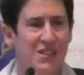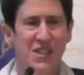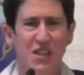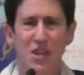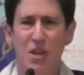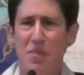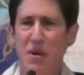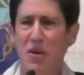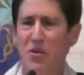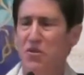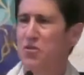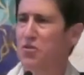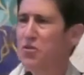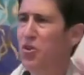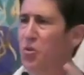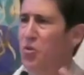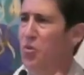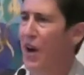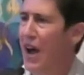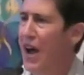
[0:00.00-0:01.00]
think about your
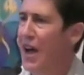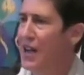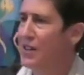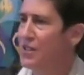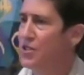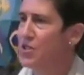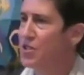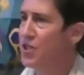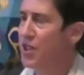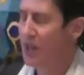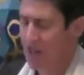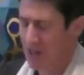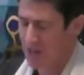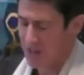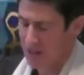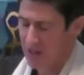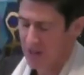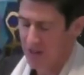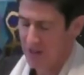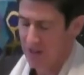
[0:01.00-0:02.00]
garage,
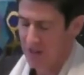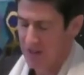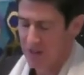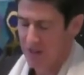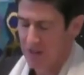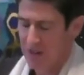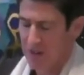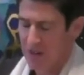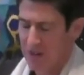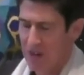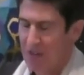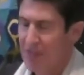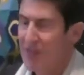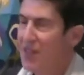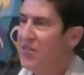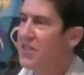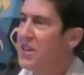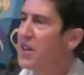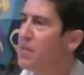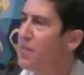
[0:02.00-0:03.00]
and
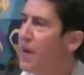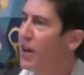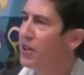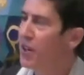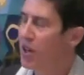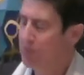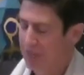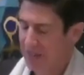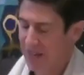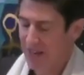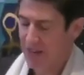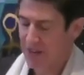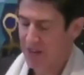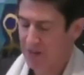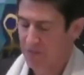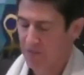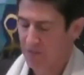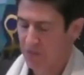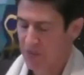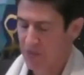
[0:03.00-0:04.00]
then think about our planet.
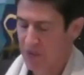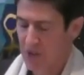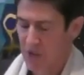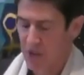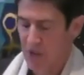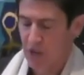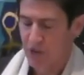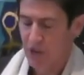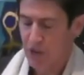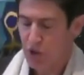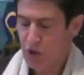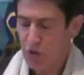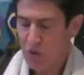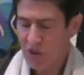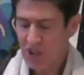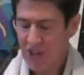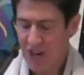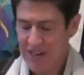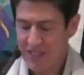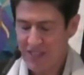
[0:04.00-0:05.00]
The
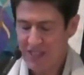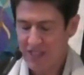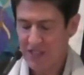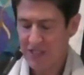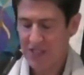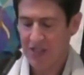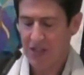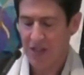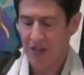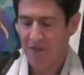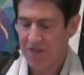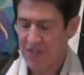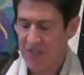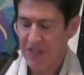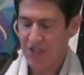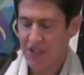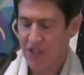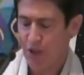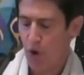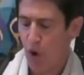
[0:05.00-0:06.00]
Jewish idea of
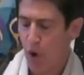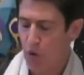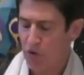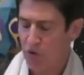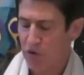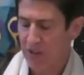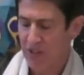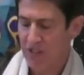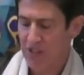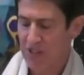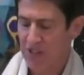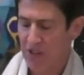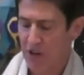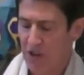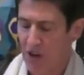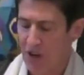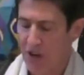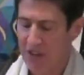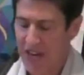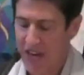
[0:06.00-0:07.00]
things that are ownerless are
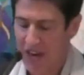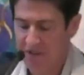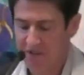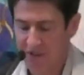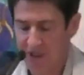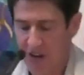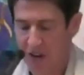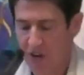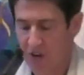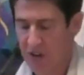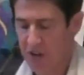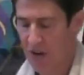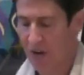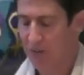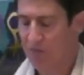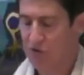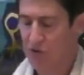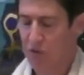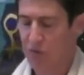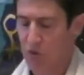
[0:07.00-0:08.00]
called hefker, and it
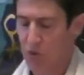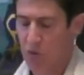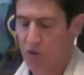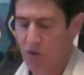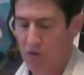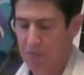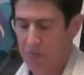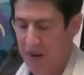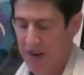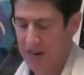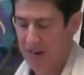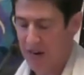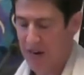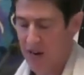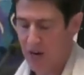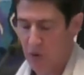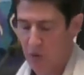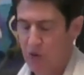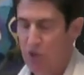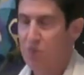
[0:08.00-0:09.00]
comes from the word
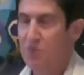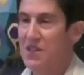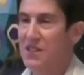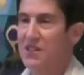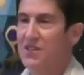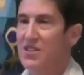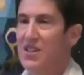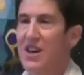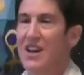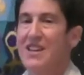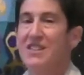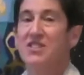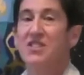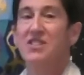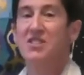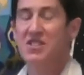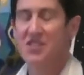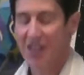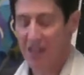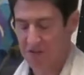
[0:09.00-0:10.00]
pakar, which means to
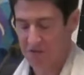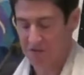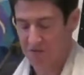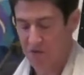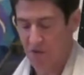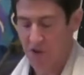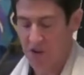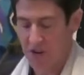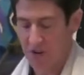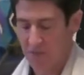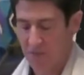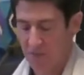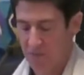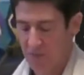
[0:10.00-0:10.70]
set free.